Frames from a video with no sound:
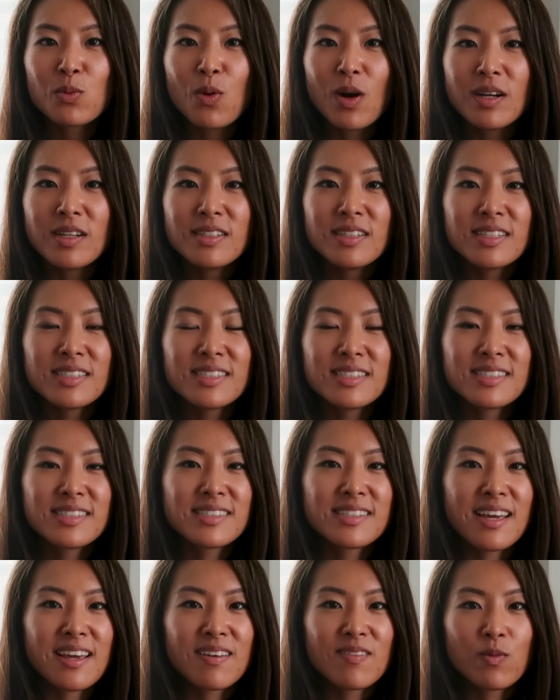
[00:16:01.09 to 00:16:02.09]
1 is to
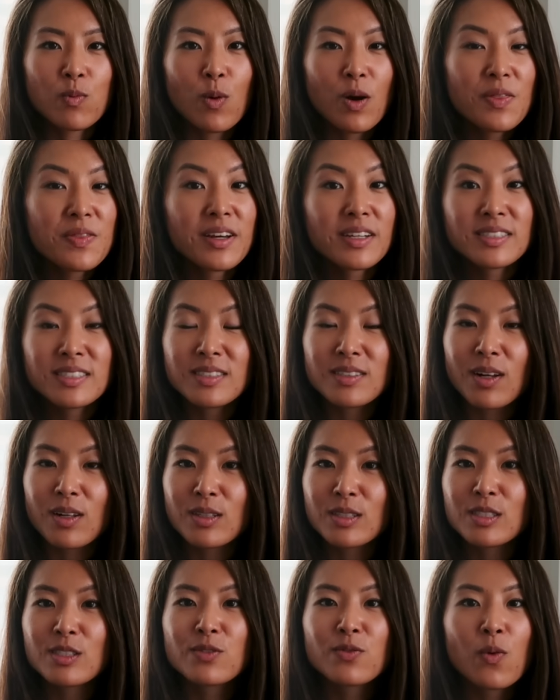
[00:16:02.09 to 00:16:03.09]
save
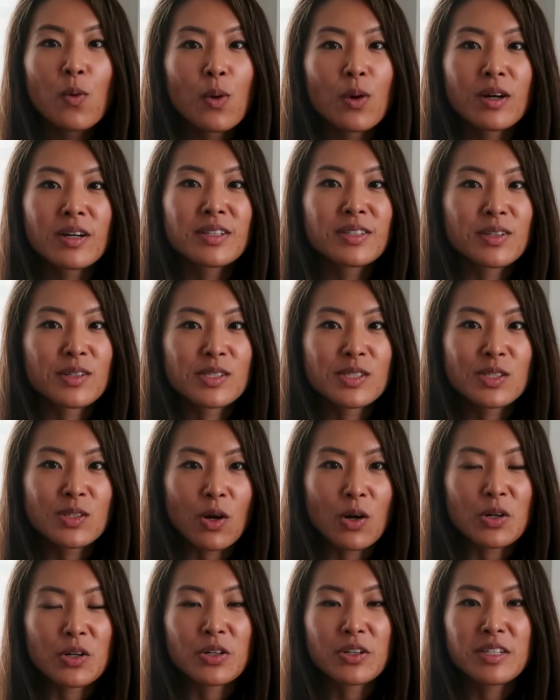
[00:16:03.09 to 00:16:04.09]
$1,000 for your
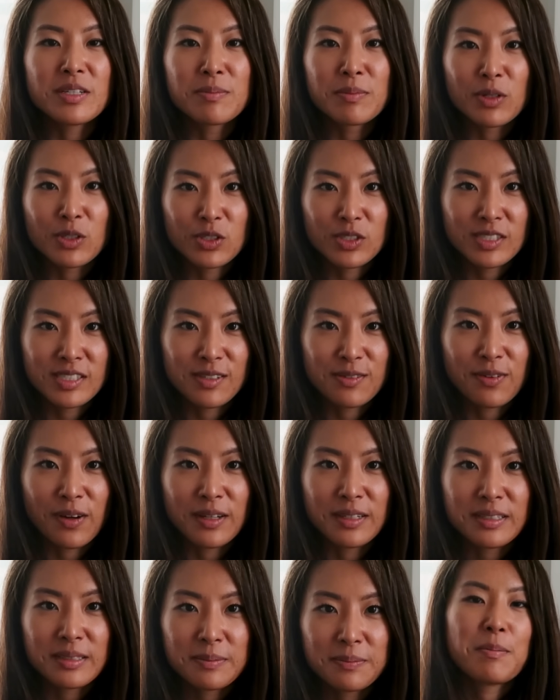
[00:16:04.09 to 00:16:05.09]
starter emergency
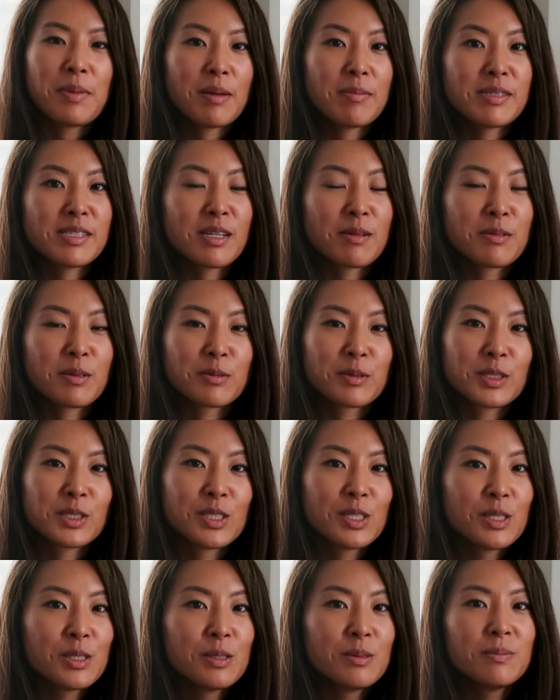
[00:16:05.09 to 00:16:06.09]
fund. Baby step number
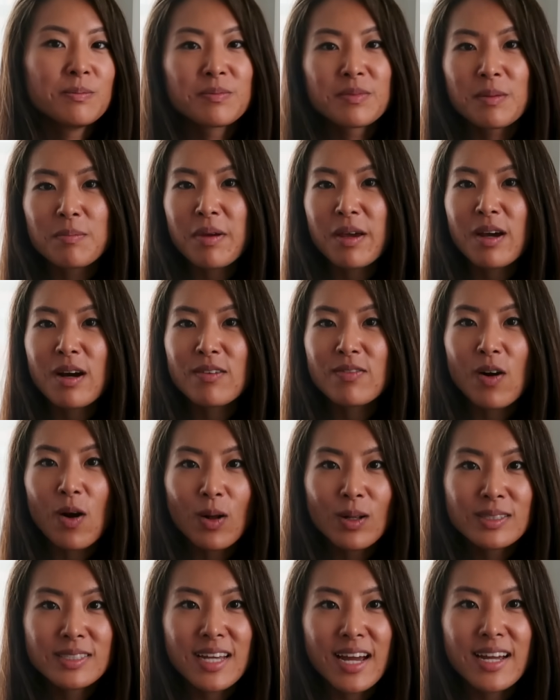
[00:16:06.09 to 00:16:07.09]
2, pay off
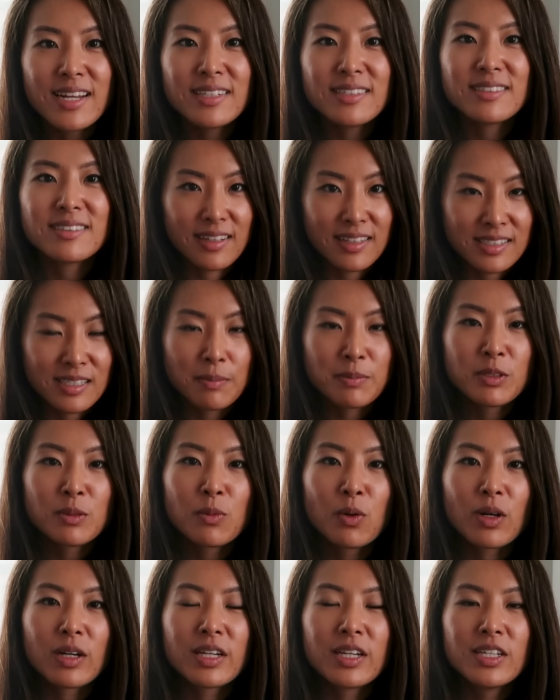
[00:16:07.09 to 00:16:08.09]
all debt except your
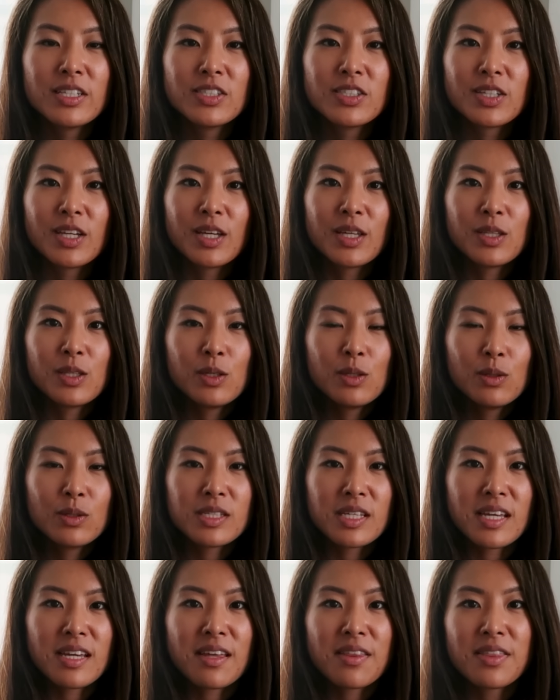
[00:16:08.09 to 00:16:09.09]
mortgage
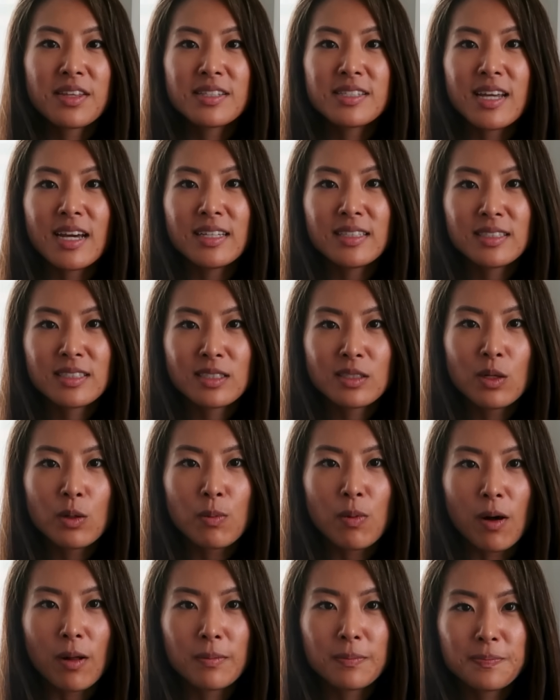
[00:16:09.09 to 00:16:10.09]
using the debt
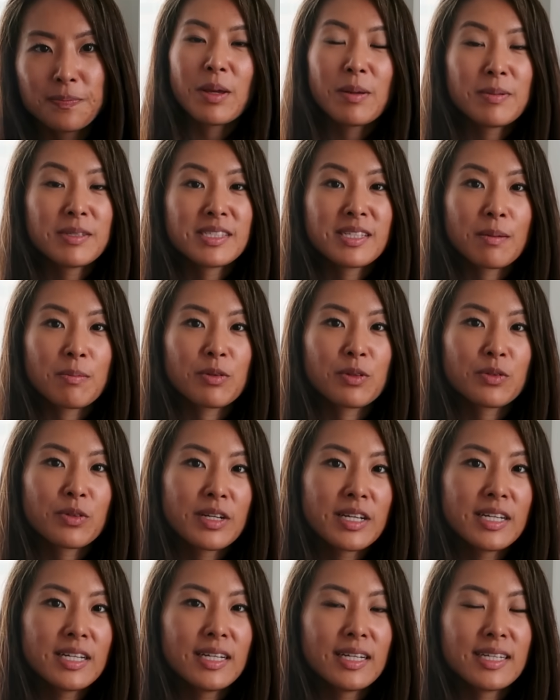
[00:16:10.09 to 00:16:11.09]
snowball. Baby step
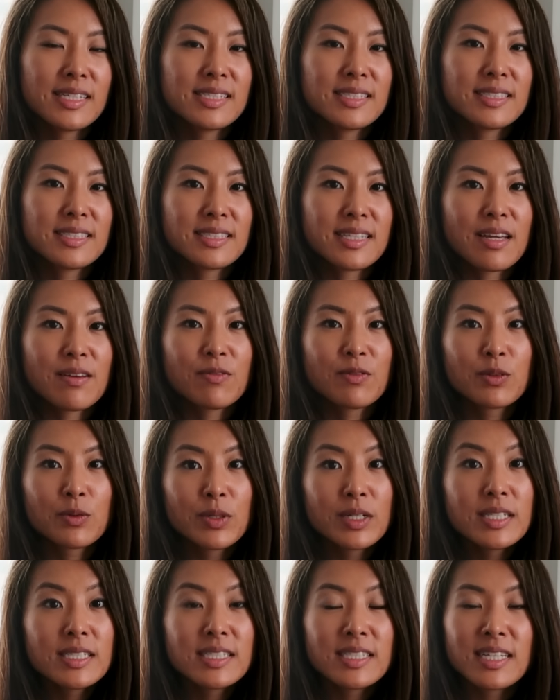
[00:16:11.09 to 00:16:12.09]
3 is to save
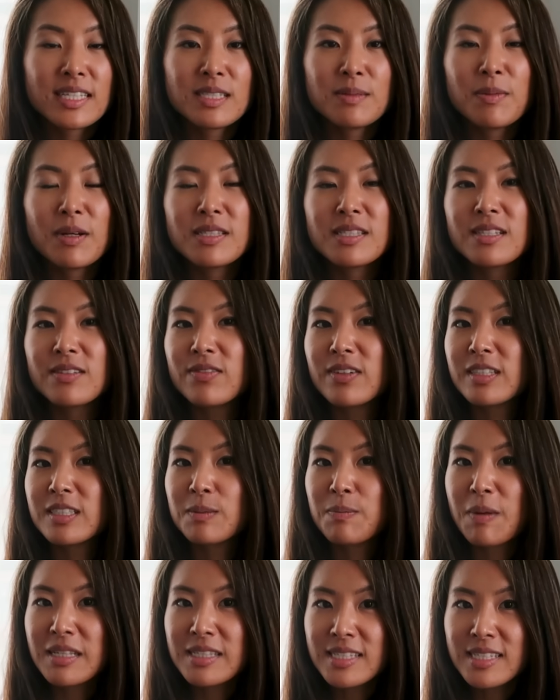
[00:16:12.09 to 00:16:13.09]
3 to 6 months of
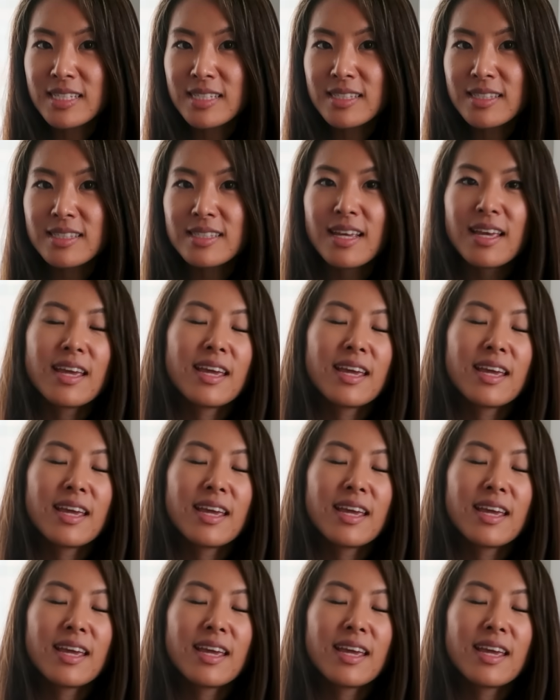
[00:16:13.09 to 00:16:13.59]
expenses